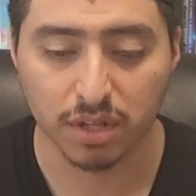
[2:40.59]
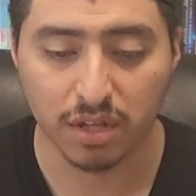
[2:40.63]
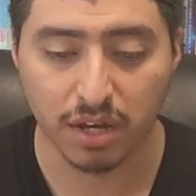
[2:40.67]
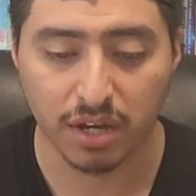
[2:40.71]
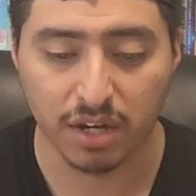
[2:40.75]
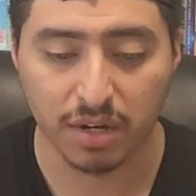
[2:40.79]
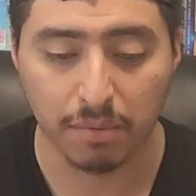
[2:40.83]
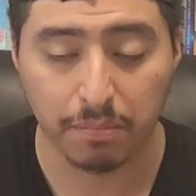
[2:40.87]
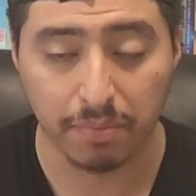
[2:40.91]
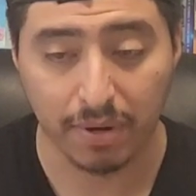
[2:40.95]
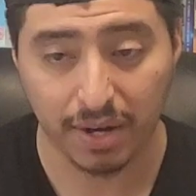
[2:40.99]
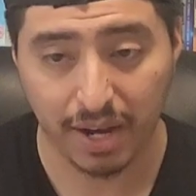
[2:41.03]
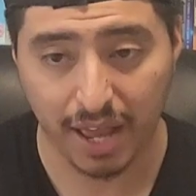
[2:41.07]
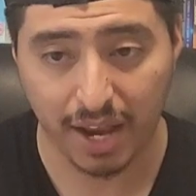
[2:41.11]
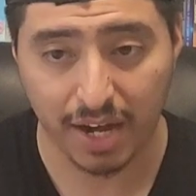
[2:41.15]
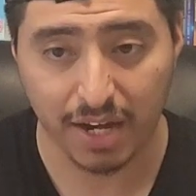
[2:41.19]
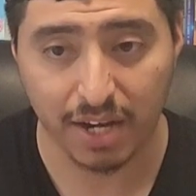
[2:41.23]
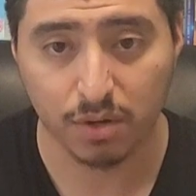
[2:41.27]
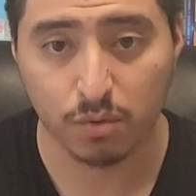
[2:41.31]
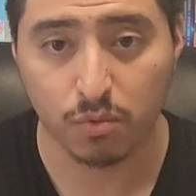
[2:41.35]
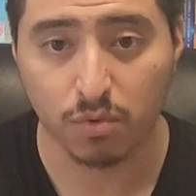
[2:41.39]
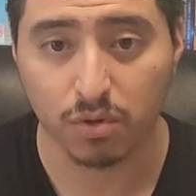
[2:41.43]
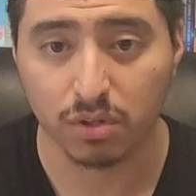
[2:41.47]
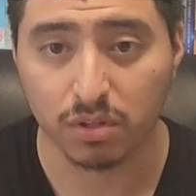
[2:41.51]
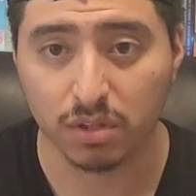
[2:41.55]
in a
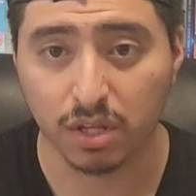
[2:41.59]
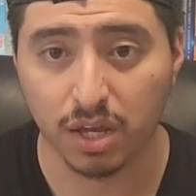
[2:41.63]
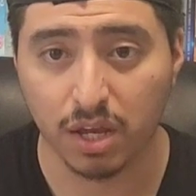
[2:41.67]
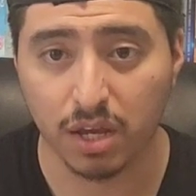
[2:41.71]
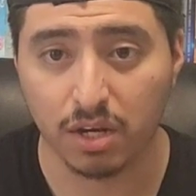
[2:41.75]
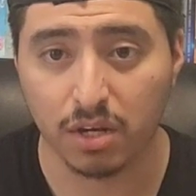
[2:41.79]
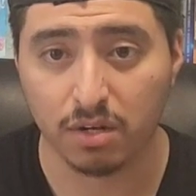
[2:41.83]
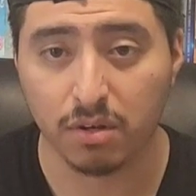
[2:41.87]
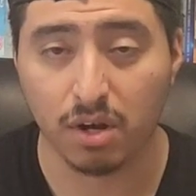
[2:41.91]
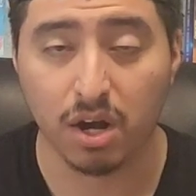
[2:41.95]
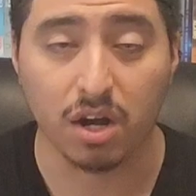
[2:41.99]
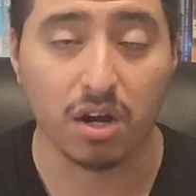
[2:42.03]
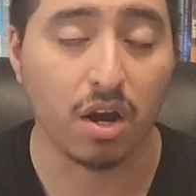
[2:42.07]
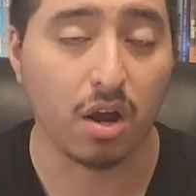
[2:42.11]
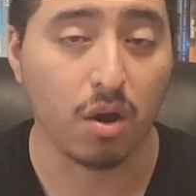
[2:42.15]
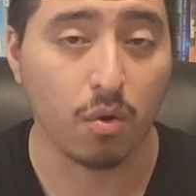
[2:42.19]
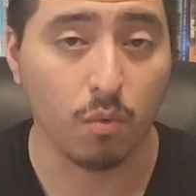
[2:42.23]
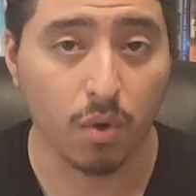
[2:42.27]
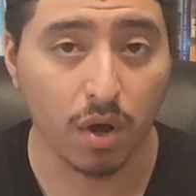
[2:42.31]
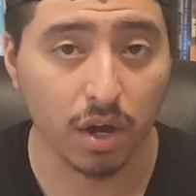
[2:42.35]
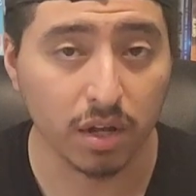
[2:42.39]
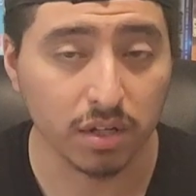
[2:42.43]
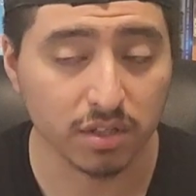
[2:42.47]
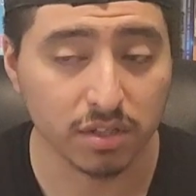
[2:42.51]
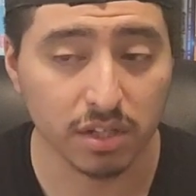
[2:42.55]
planet where they are not
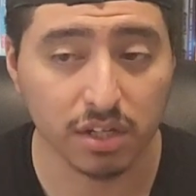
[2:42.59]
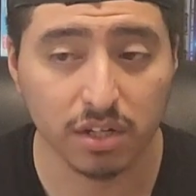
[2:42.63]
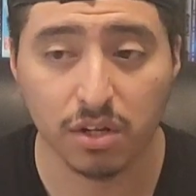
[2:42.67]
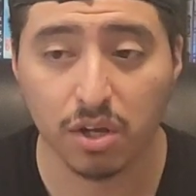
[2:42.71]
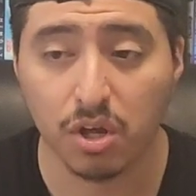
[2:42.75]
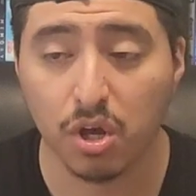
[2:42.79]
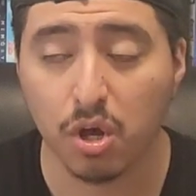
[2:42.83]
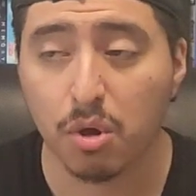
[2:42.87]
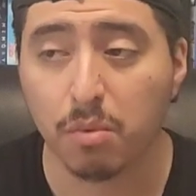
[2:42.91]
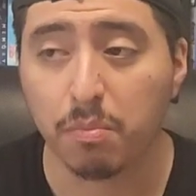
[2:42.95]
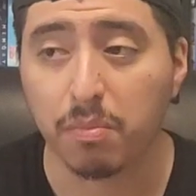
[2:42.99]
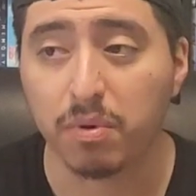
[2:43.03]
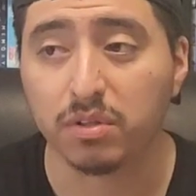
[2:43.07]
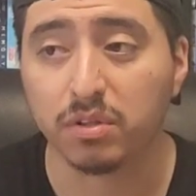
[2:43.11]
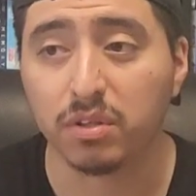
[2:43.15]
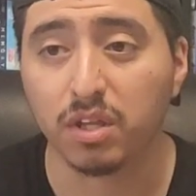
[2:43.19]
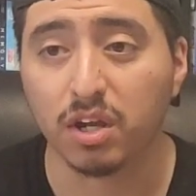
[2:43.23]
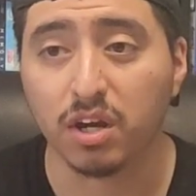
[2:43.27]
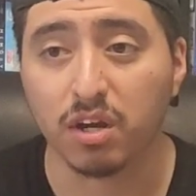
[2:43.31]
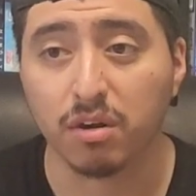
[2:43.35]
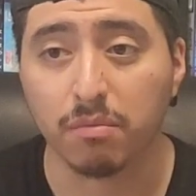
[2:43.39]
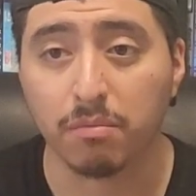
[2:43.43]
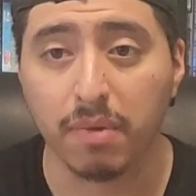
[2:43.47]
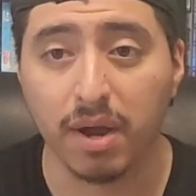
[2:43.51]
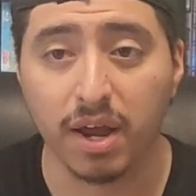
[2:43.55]
wanted, but they
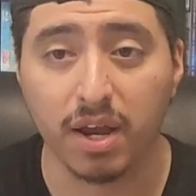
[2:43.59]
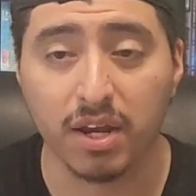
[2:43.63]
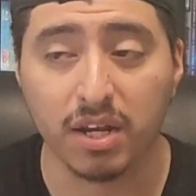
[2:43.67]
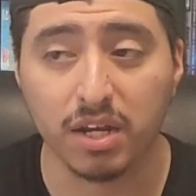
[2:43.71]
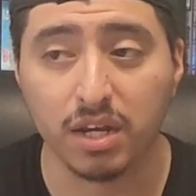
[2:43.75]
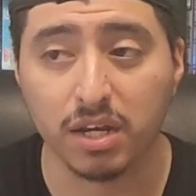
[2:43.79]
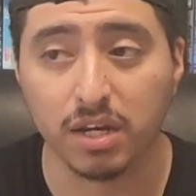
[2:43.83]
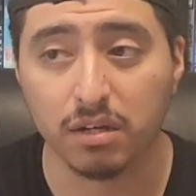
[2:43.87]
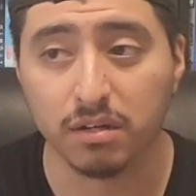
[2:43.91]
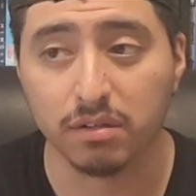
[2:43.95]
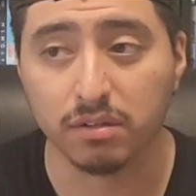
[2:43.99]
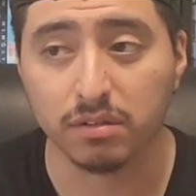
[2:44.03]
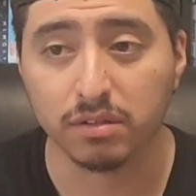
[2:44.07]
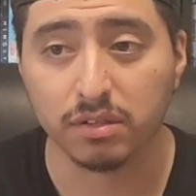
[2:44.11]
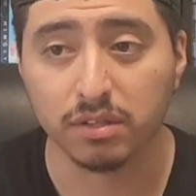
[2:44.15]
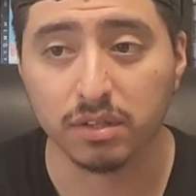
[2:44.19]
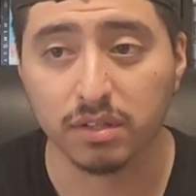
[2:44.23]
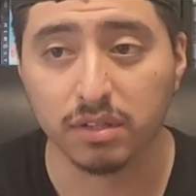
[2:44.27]
are mining